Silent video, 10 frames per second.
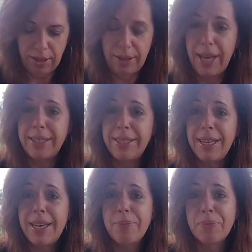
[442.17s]
that's
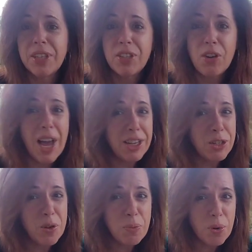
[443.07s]
it. So not too
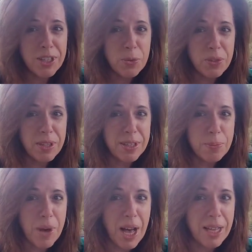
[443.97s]
impressed with this
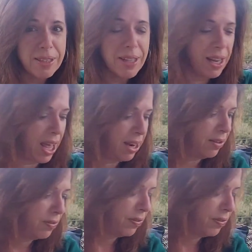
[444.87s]
box. A lot of,